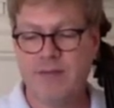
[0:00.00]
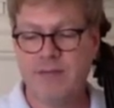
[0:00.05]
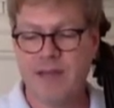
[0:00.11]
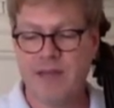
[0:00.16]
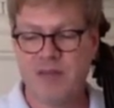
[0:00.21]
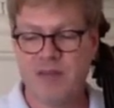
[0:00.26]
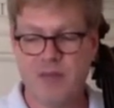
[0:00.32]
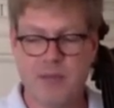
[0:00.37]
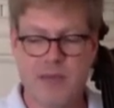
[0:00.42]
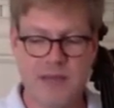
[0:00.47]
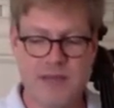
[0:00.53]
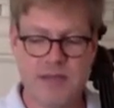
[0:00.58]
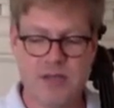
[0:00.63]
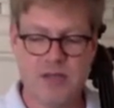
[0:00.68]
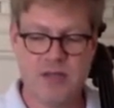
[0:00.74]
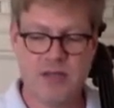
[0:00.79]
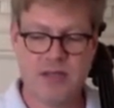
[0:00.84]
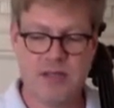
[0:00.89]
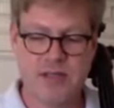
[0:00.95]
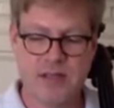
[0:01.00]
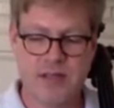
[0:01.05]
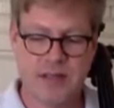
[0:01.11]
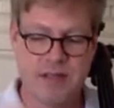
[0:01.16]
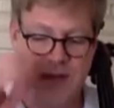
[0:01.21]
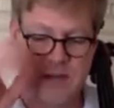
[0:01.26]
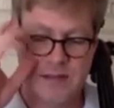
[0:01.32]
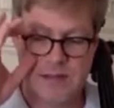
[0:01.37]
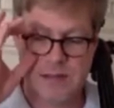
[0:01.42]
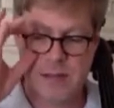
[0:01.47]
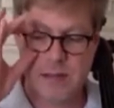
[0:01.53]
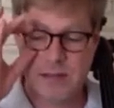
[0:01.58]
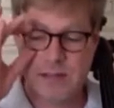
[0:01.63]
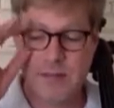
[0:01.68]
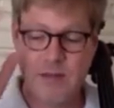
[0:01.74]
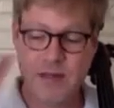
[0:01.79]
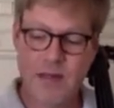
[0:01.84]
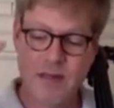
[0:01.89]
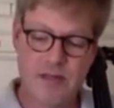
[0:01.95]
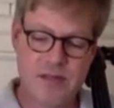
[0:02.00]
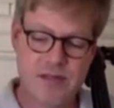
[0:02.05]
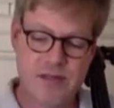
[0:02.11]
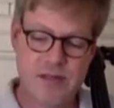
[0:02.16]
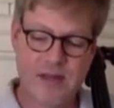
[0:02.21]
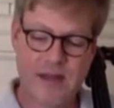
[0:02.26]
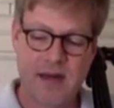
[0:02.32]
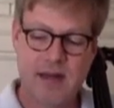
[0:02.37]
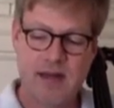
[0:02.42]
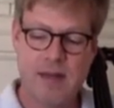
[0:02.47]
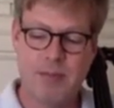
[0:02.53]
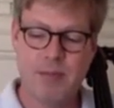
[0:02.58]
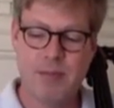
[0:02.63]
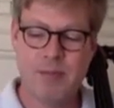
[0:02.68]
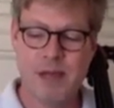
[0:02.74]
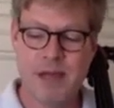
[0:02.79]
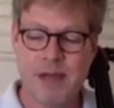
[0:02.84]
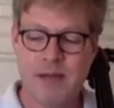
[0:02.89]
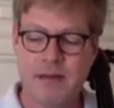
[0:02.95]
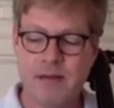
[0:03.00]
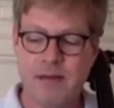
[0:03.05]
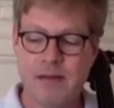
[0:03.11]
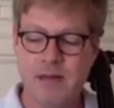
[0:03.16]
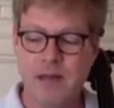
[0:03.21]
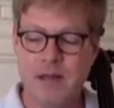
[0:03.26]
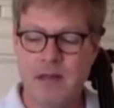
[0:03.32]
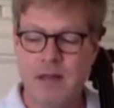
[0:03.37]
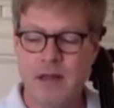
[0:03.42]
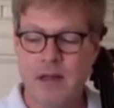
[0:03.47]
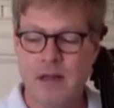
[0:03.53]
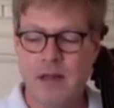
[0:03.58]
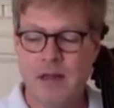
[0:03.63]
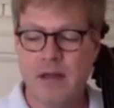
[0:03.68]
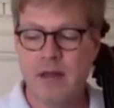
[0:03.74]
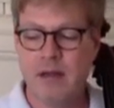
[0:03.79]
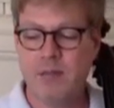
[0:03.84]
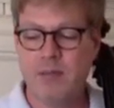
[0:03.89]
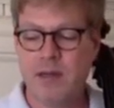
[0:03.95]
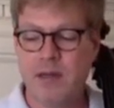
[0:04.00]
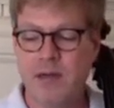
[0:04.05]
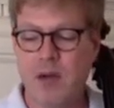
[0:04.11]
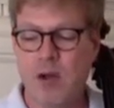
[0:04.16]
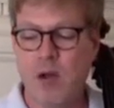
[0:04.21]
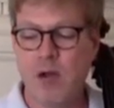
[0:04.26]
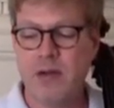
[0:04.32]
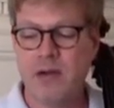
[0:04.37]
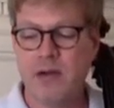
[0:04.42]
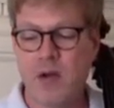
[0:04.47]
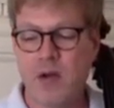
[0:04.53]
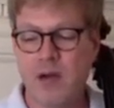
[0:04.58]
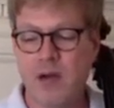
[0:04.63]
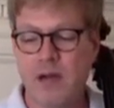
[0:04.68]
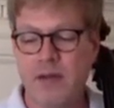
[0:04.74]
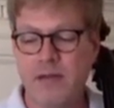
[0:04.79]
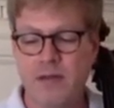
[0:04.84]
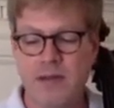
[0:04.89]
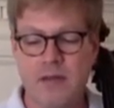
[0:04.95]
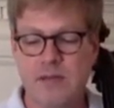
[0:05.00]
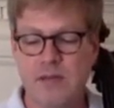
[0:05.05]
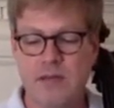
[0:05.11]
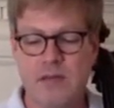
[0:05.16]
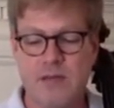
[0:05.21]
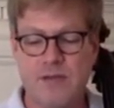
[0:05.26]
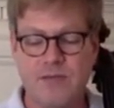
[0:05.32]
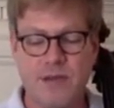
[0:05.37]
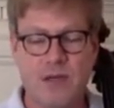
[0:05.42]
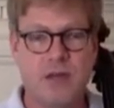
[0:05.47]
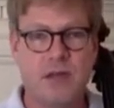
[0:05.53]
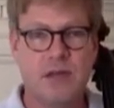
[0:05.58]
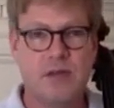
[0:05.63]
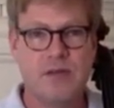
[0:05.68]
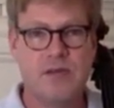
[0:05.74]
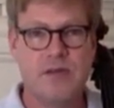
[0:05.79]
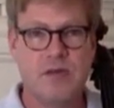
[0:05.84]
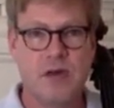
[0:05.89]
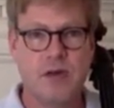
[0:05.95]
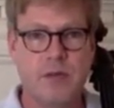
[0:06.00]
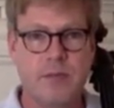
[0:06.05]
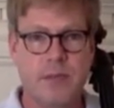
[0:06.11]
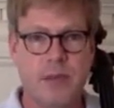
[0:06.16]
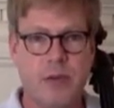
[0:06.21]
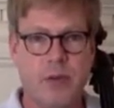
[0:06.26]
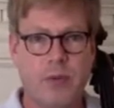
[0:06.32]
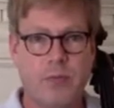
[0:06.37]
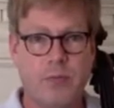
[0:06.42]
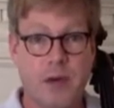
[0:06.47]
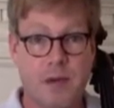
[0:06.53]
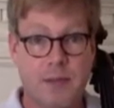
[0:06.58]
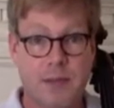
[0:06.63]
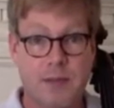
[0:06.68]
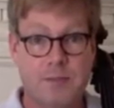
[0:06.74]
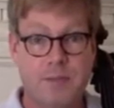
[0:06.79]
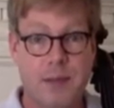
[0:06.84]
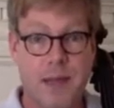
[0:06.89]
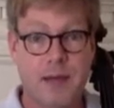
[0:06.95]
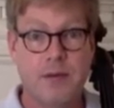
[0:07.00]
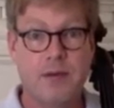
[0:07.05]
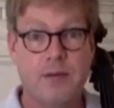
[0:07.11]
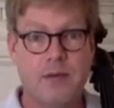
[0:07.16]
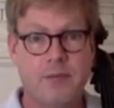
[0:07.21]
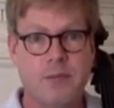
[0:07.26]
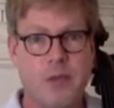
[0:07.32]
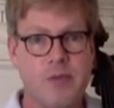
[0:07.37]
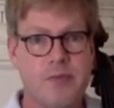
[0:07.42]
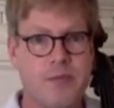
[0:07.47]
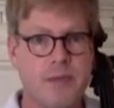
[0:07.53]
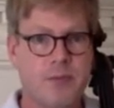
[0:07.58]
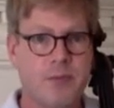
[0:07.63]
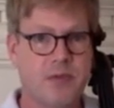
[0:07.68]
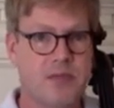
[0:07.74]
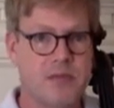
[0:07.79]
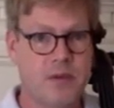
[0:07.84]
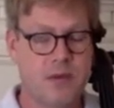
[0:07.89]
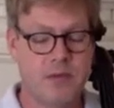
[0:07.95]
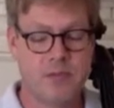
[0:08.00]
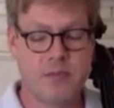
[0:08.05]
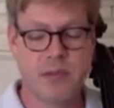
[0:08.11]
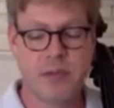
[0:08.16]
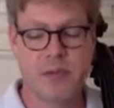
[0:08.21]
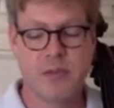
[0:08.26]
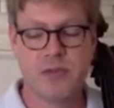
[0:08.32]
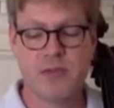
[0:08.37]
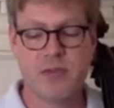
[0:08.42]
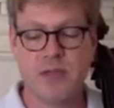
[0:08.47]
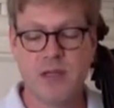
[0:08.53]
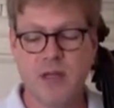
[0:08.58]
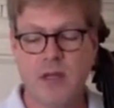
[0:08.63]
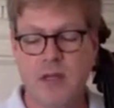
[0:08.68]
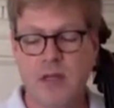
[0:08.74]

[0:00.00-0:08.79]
faster passages, and so that's something to just kind of keep in mind. But all in all, I think this was a very good starter bow, probably better than most people's starter bows.